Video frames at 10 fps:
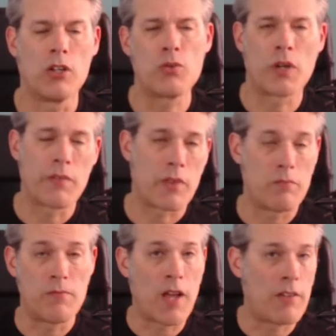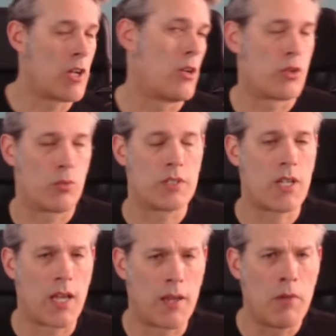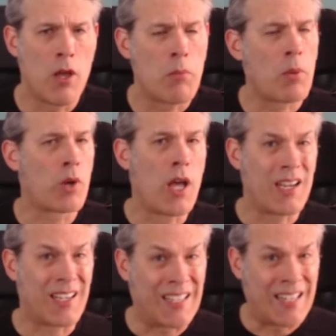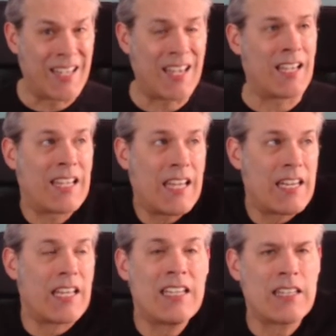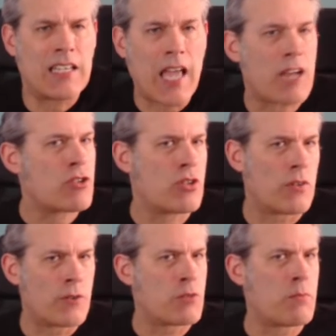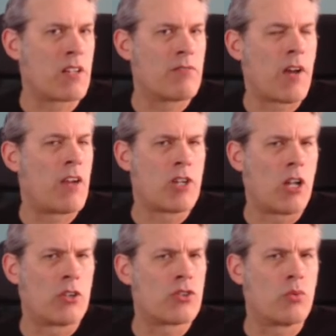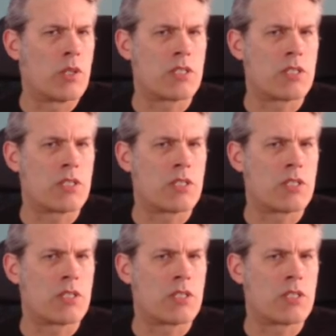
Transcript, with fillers: We're giving them $5 at one time, but we're not getting anything extra for spending $5 at one